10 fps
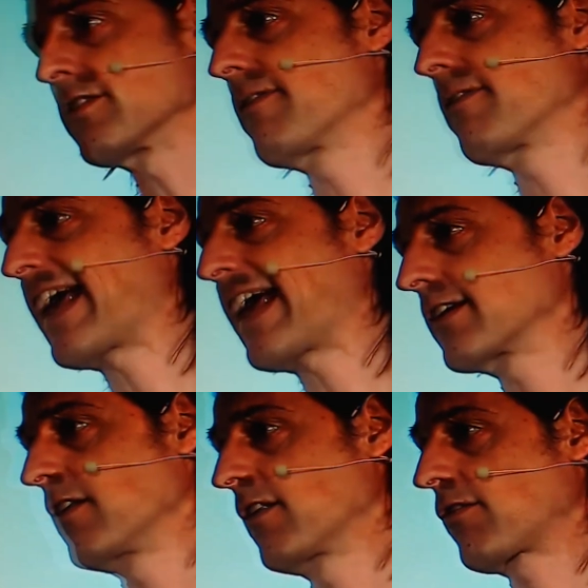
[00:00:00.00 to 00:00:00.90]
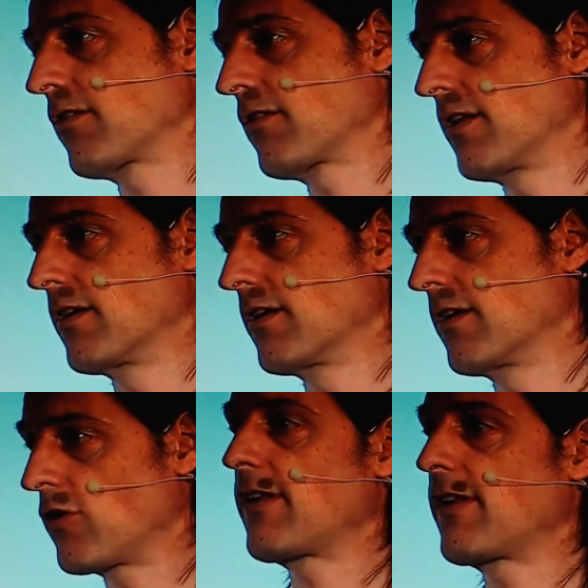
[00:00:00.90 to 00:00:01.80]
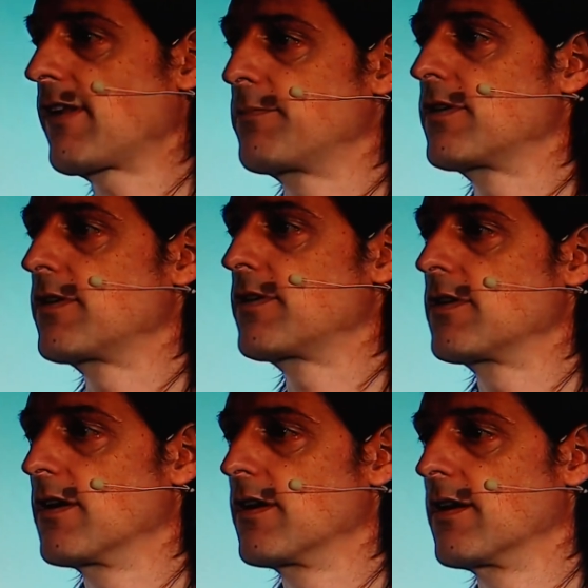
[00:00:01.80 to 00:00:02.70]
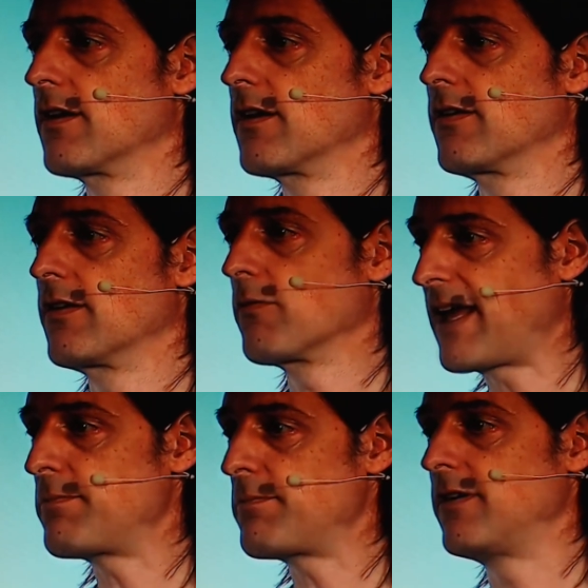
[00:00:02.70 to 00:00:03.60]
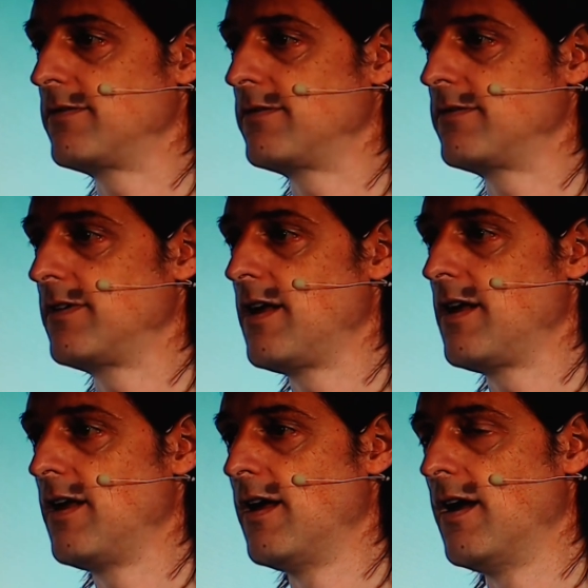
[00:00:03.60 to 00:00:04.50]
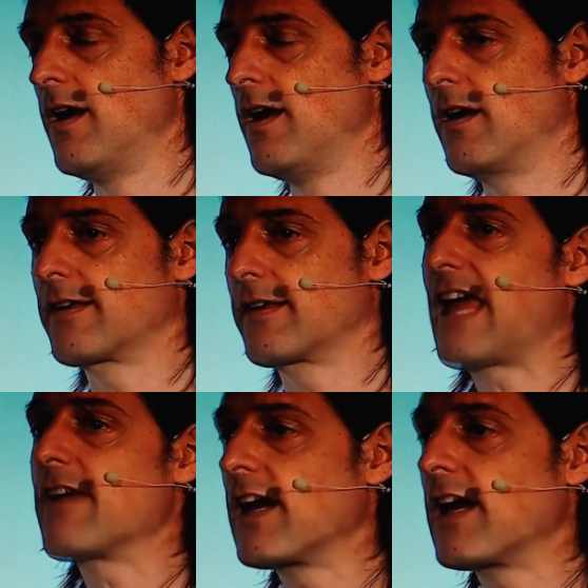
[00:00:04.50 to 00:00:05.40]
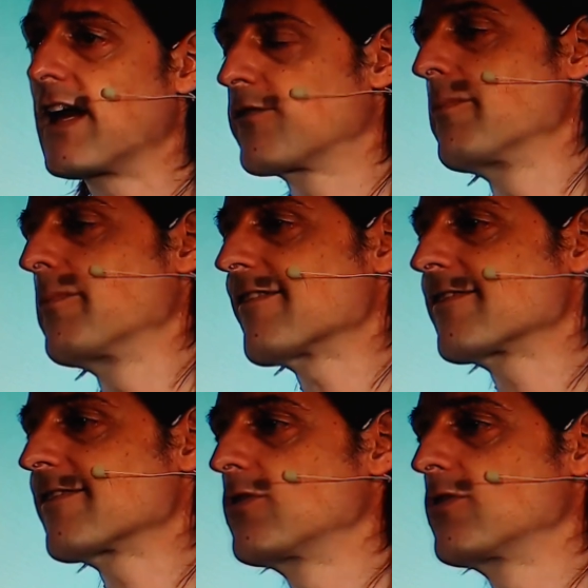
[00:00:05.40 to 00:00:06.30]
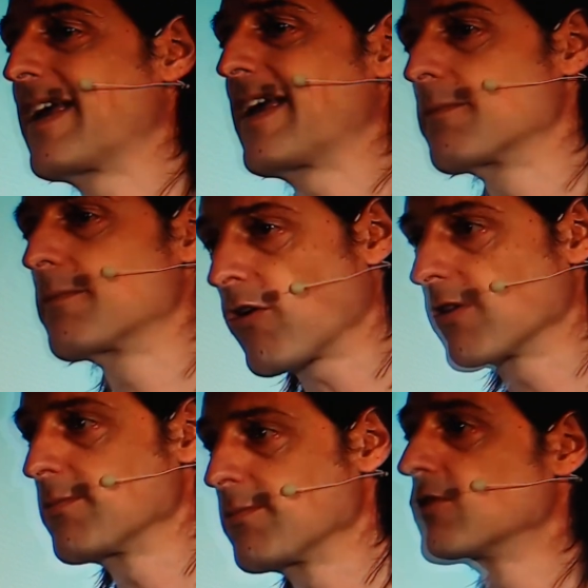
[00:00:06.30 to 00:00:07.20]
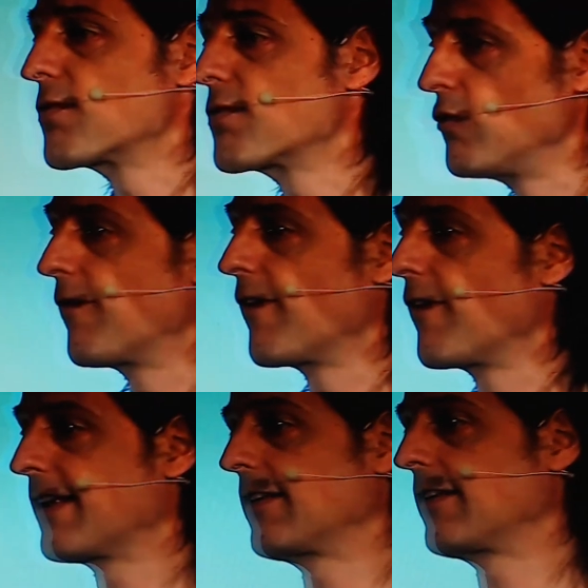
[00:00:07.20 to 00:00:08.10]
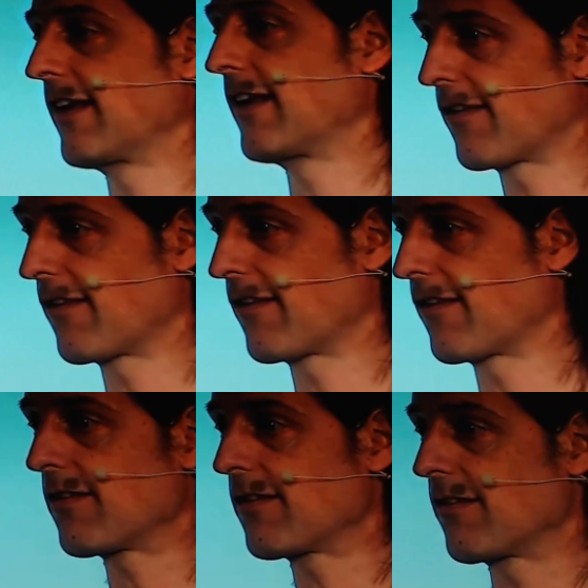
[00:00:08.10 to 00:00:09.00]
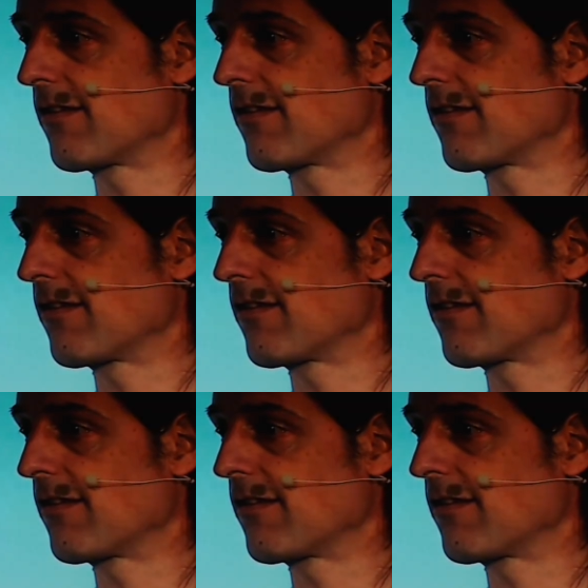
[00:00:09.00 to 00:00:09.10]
the technical concept on paper, gave enough information to make it possible to prove that it exists.